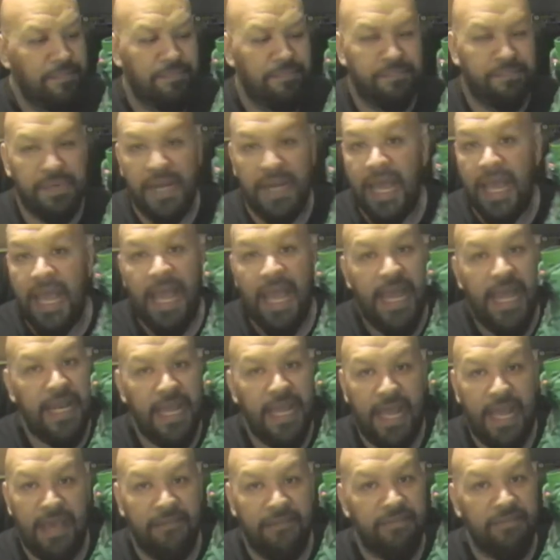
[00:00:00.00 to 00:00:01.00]
but I had to
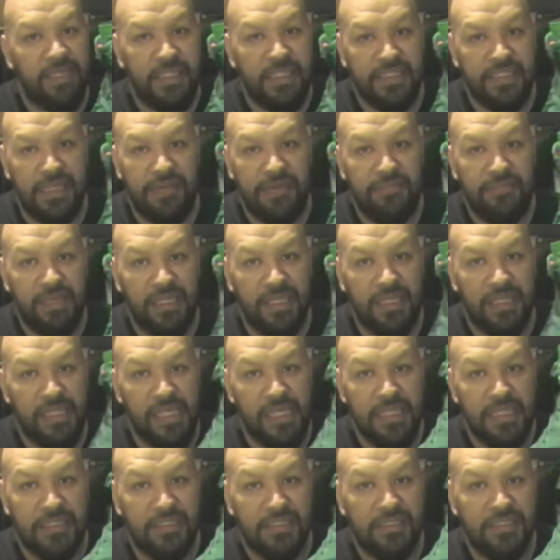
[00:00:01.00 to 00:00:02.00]
have these. I mean,
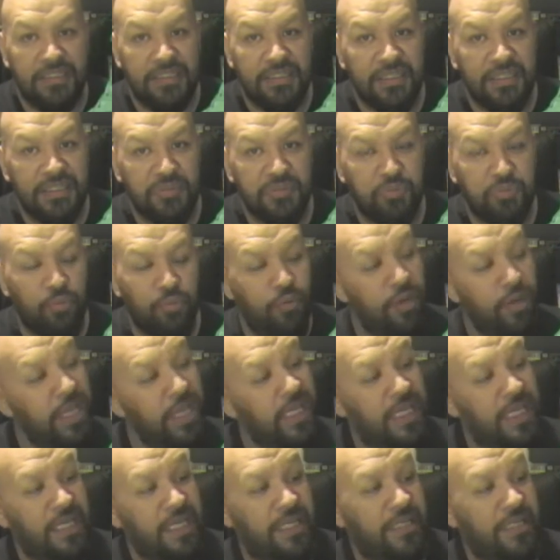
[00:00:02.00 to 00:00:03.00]
these are just
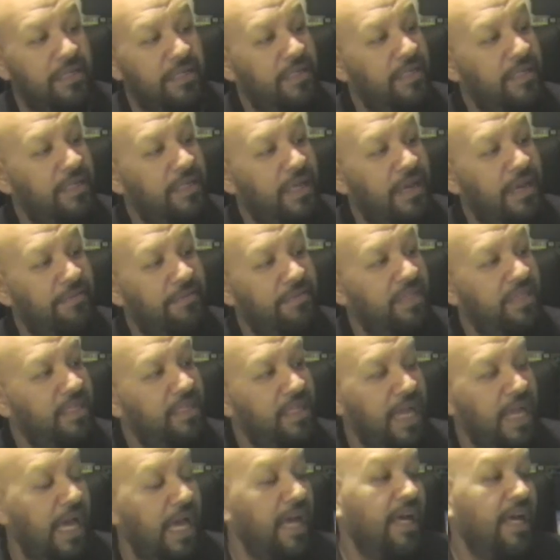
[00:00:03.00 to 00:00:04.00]
wicked. I mean,
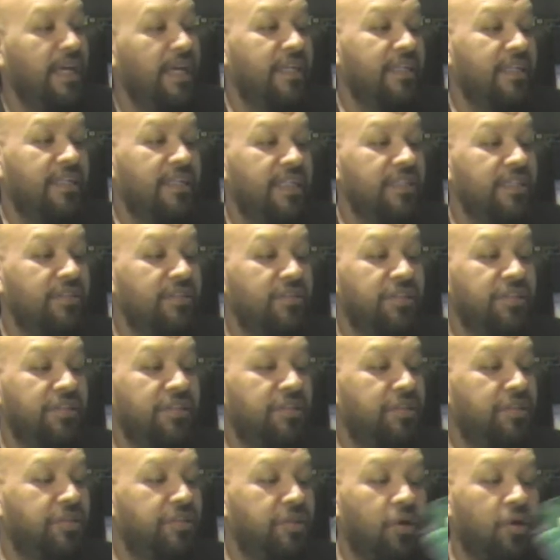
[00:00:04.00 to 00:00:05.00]
God, these are
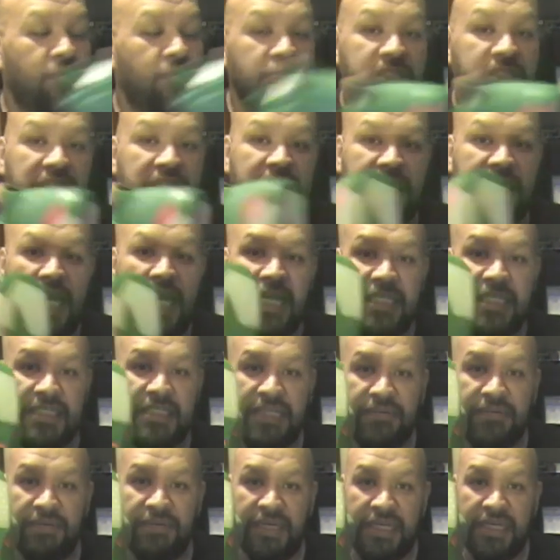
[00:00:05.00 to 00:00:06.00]
so
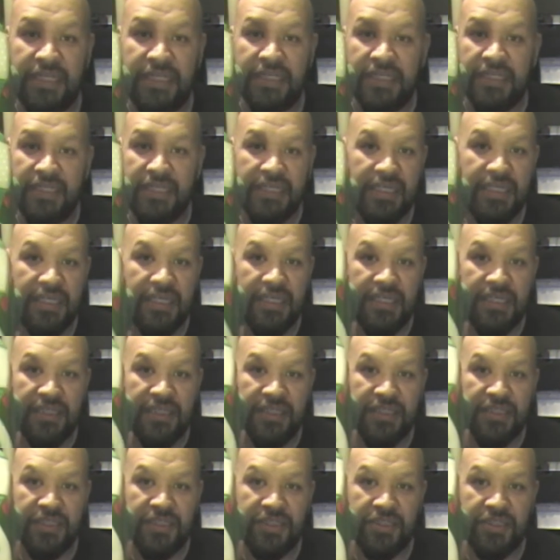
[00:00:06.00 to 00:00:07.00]
sexy, man.
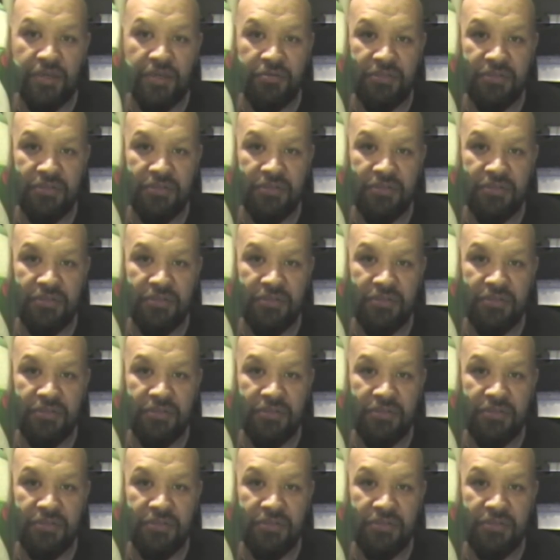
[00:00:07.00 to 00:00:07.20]
So